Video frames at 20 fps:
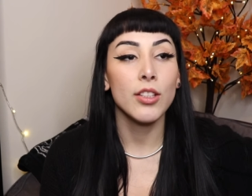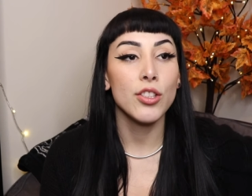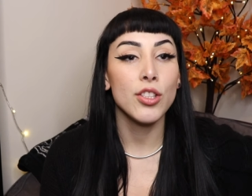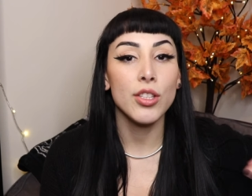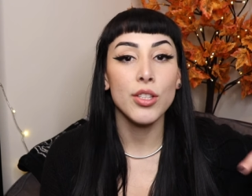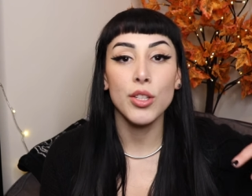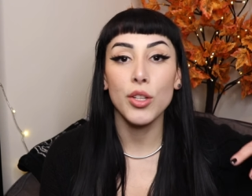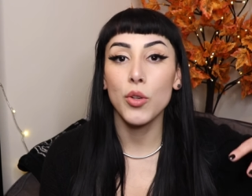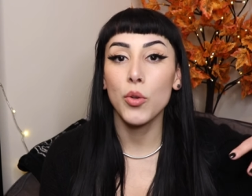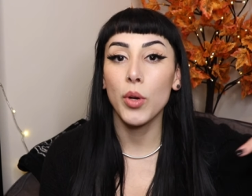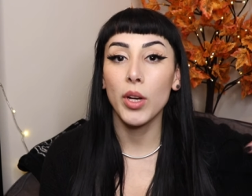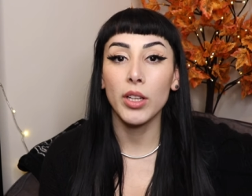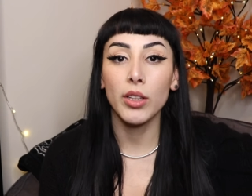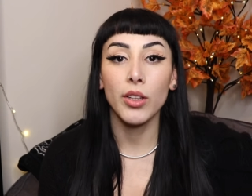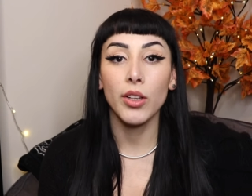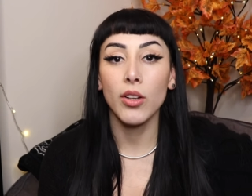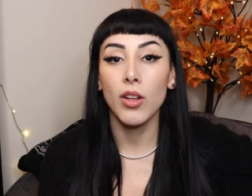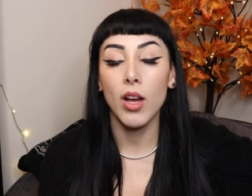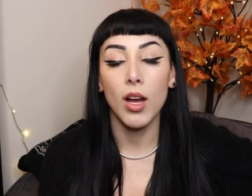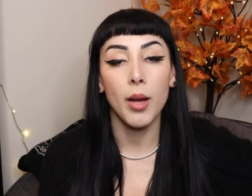Just a quick
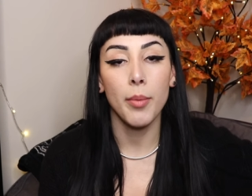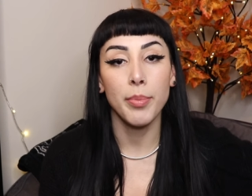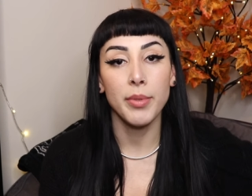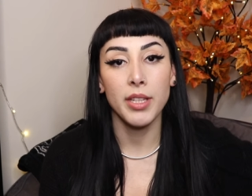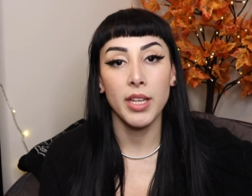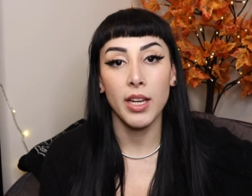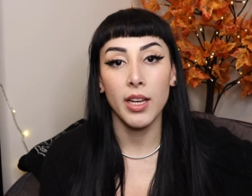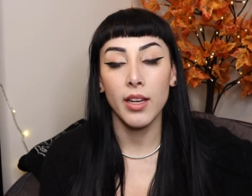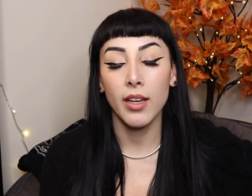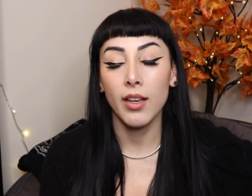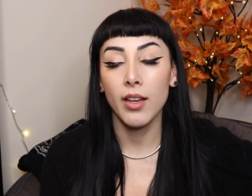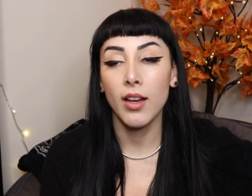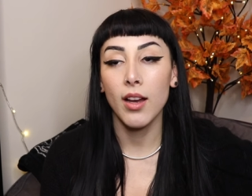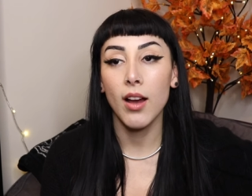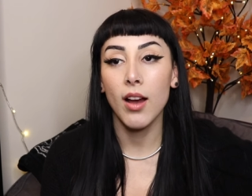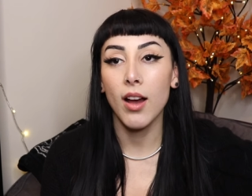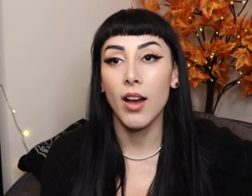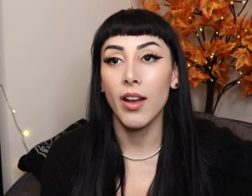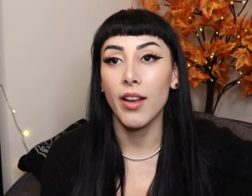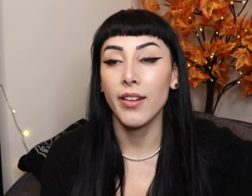little update
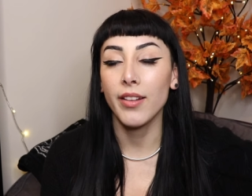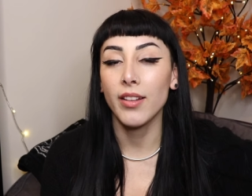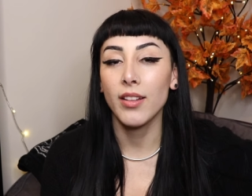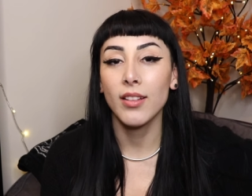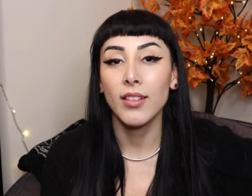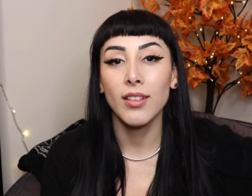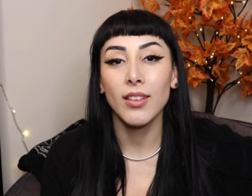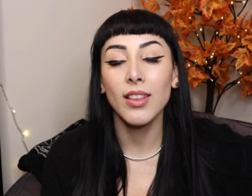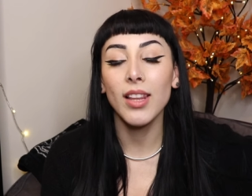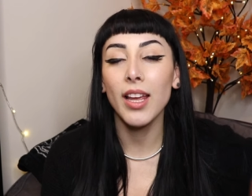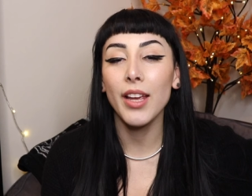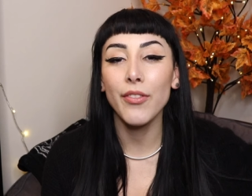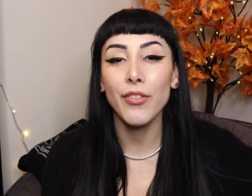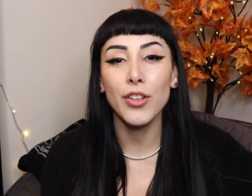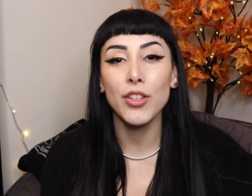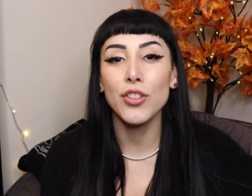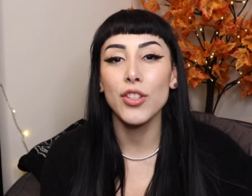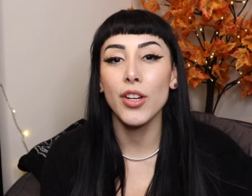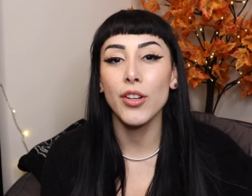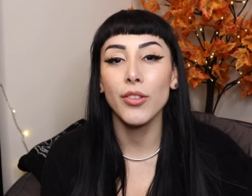on life
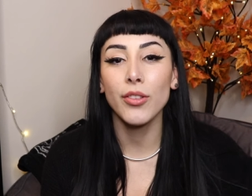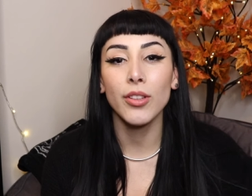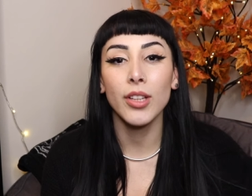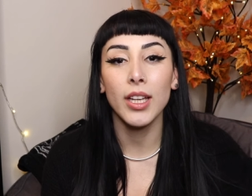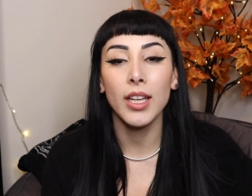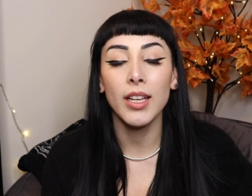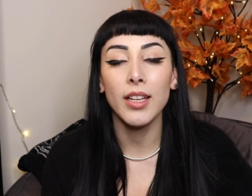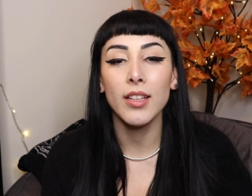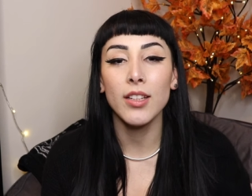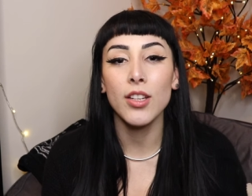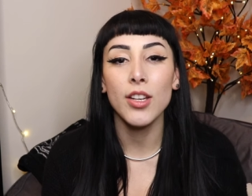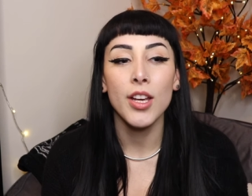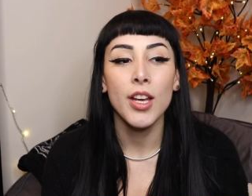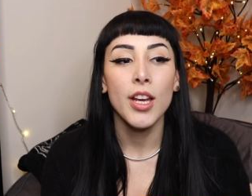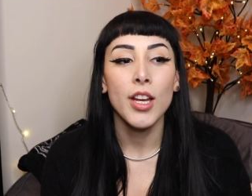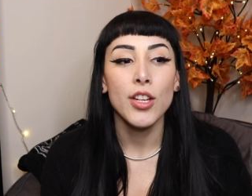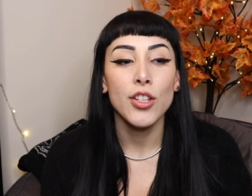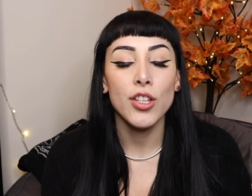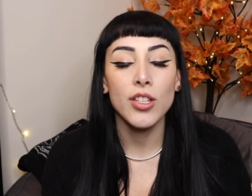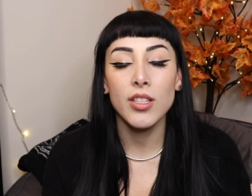in general and
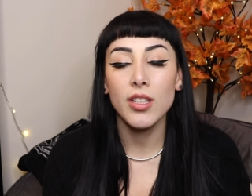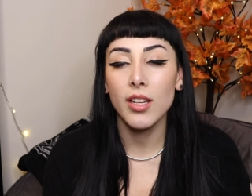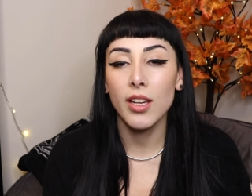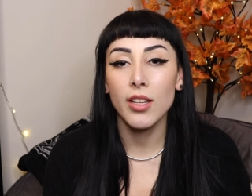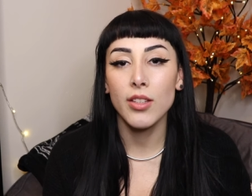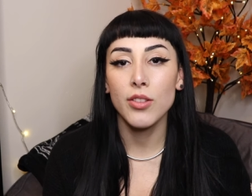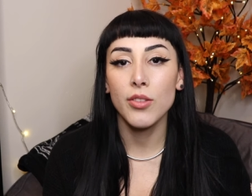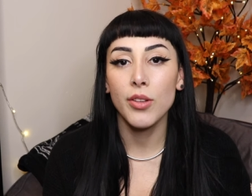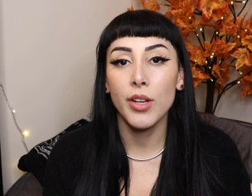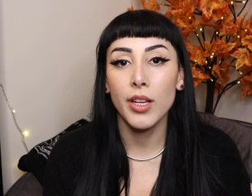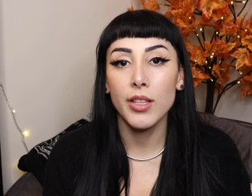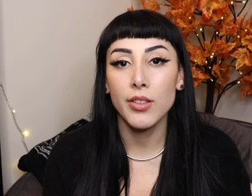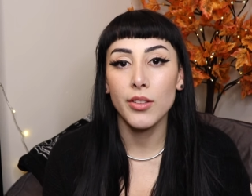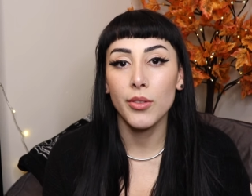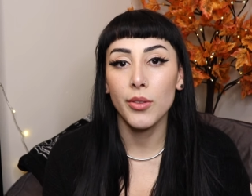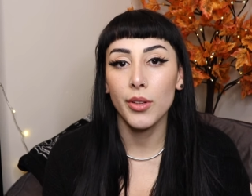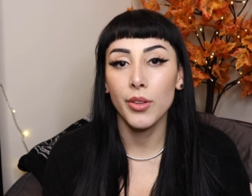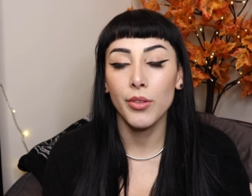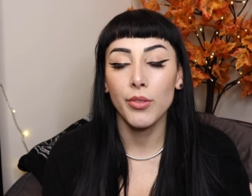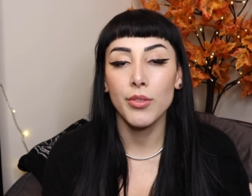just in case you guys are
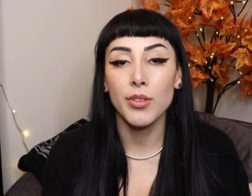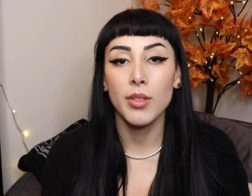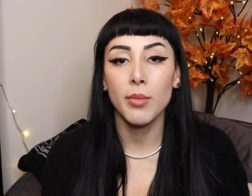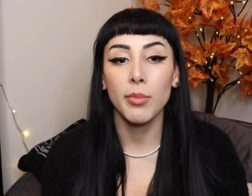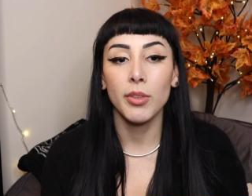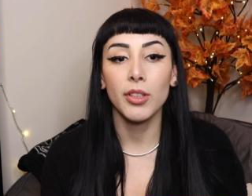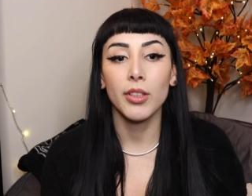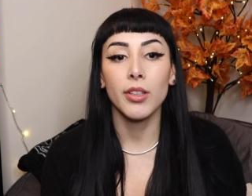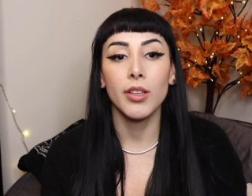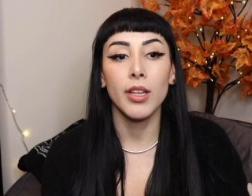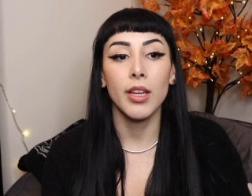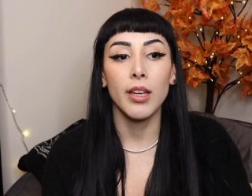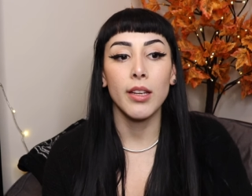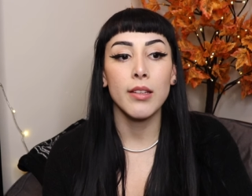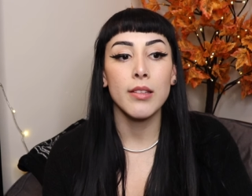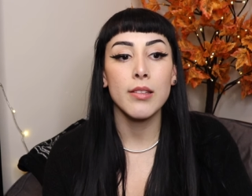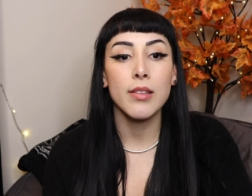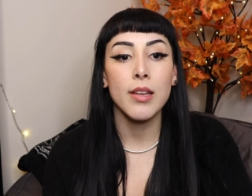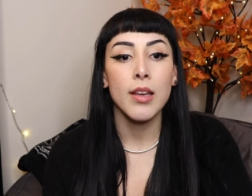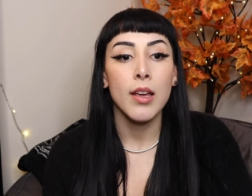going through similar
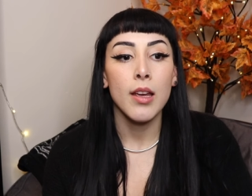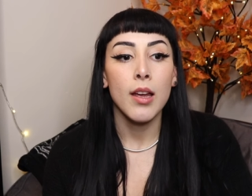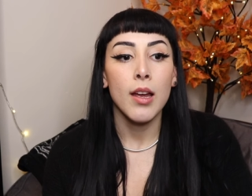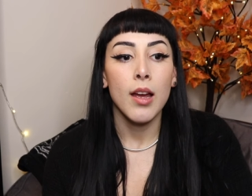things.